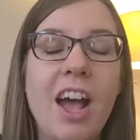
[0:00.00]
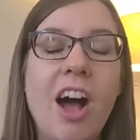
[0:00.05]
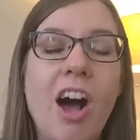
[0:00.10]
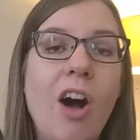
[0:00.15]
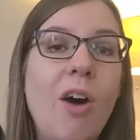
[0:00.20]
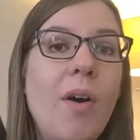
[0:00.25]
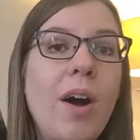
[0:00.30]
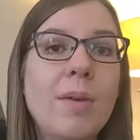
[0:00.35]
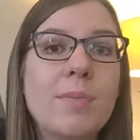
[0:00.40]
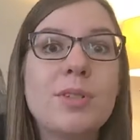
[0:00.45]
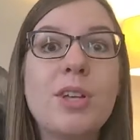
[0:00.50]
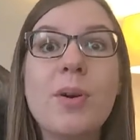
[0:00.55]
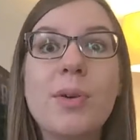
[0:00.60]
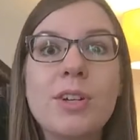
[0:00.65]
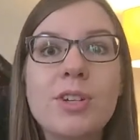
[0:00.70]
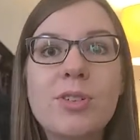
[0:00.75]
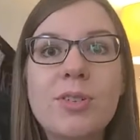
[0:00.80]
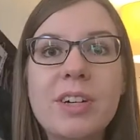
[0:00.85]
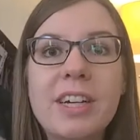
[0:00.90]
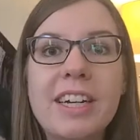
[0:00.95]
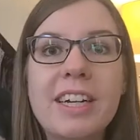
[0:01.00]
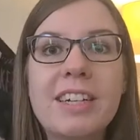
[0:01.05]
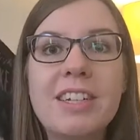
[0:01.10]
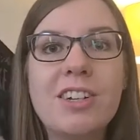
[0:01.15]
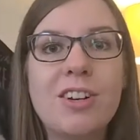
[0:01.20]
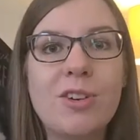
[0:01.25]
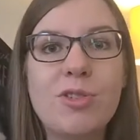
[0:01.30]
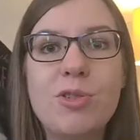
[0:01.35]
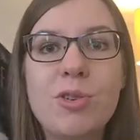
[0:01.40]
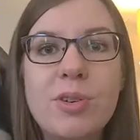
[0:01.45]
oh, I'm so intrigued,
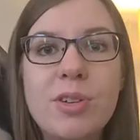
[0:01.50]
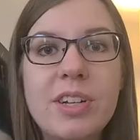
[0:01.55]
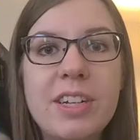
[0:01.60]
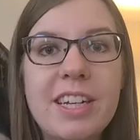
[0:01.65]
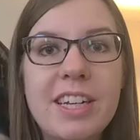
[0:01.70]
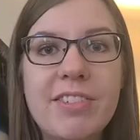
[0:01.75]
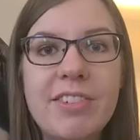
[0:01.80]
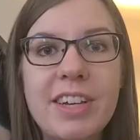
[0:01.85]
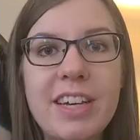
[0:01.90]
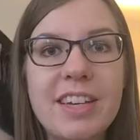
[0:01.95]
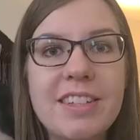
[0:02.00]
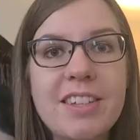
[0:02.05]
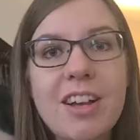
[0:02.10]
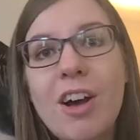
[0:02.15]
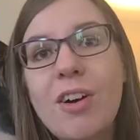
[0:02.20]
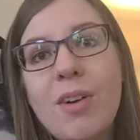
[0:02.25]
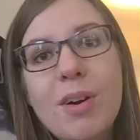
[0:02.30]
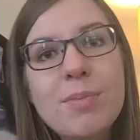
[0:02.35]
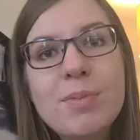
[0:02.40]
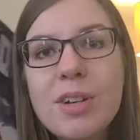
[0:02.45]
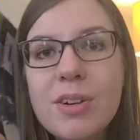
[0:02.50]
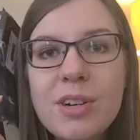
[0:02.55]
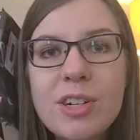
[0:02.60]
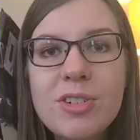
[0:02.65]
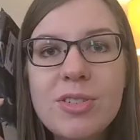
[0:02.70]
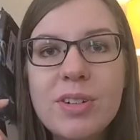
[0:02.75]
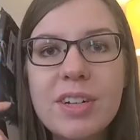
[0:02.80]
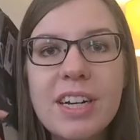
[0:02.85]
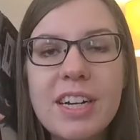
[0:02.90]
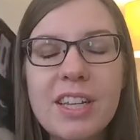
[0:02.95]
you know, Truly Devious. Oh, I'm so
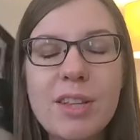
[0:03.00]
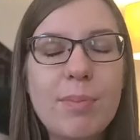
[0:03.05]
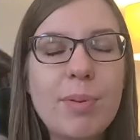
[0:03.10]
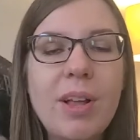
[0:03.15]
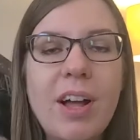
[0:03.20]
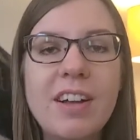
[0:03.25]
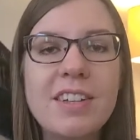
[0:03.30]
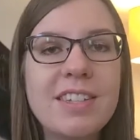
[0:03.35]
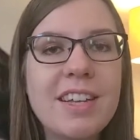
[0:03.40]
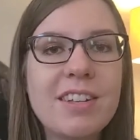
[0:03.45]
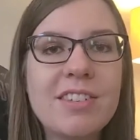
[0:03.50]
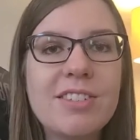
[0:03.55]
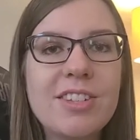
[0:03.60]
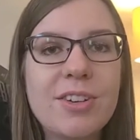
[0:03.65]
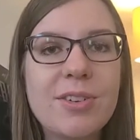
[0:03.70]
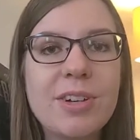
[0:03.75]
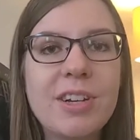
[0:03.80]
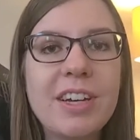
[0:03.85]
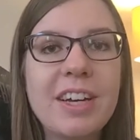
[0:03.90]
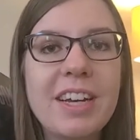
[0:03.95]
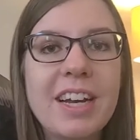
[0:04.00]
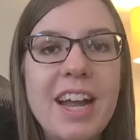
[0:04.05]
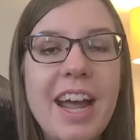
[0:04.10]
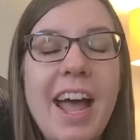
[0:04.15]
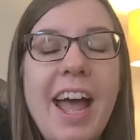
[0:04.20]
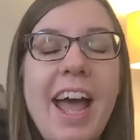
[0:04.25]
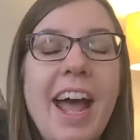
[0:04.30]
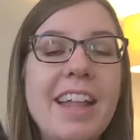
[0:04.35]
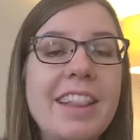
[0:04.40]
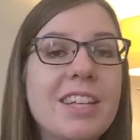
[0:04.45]
intrigued. The plot sounds so good.
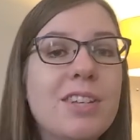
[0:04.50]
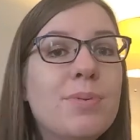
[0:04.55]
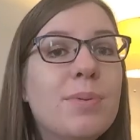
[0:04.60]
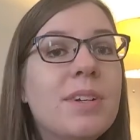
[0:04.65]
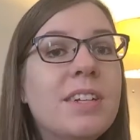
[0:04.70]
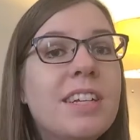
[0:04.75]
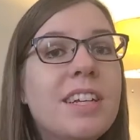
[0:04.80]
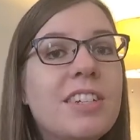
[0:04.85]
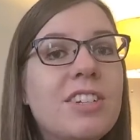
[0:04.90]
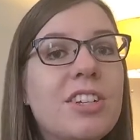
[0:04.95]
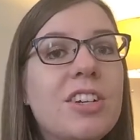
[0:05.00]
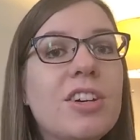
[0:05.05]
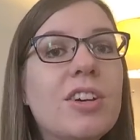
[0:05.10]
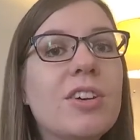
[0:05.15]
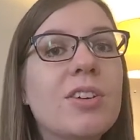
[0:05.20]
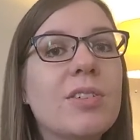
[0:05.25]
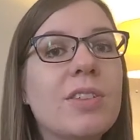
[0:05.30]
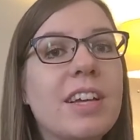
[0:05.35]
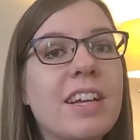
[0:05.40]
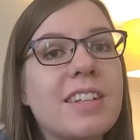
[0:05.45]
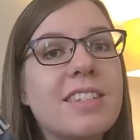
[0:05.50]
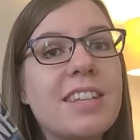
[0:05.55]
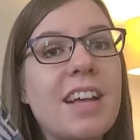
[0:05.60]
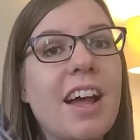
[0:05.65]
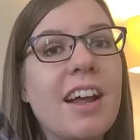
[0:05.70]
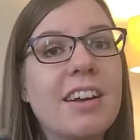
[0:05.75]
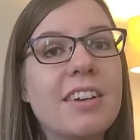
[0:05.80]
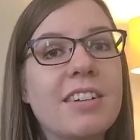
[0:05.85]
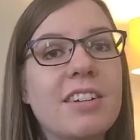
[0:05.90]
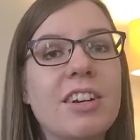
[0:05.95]
And this one did too. The
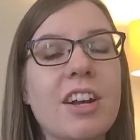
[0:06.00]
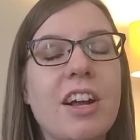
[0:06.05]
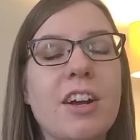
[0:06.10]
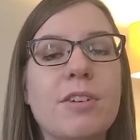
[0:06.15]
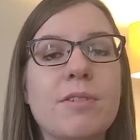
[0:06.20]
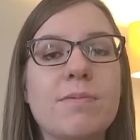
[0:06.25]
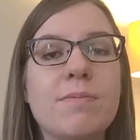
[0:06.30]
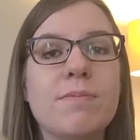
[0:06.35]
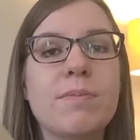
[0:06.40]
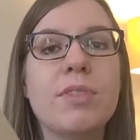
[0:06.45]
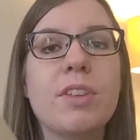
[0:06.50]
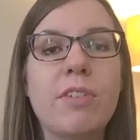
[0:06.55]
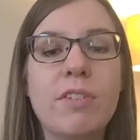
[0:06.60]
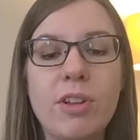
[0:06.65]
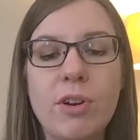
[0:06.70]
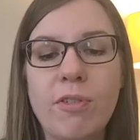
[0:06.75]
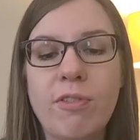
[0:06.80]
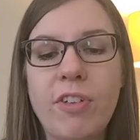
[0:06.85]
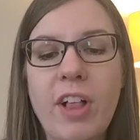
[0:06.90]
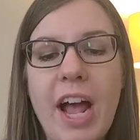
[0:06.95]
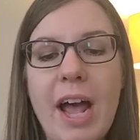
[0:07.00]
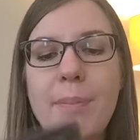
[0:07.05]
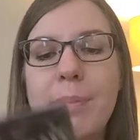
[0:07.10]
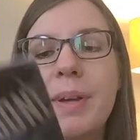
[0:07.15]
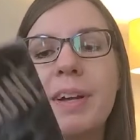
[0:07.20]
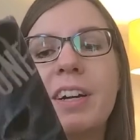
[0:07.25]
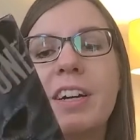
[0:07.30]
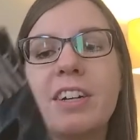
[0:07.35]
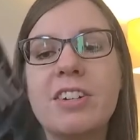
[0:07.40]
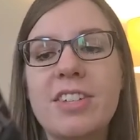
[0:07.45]
inside, you know, the little flap
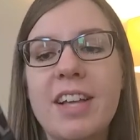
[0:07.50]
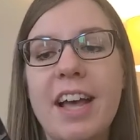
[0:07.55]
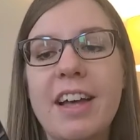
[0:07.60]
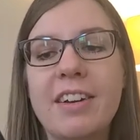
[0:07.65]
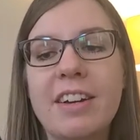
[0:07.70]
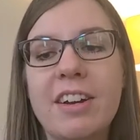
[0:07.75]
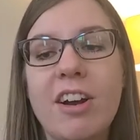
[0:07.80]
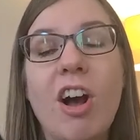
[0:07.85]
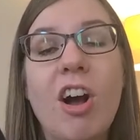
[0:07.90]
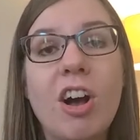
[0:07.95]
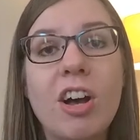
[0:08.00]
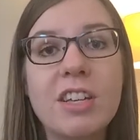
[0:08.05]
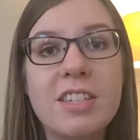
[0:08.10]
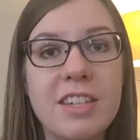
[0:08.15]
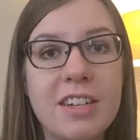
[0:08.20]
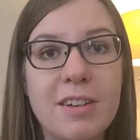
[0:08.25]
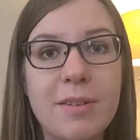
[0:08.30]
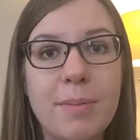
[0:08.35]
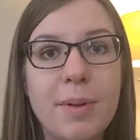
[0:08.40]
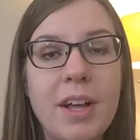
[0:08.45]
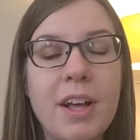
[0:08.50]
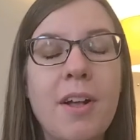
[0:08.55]
here sounded awesome.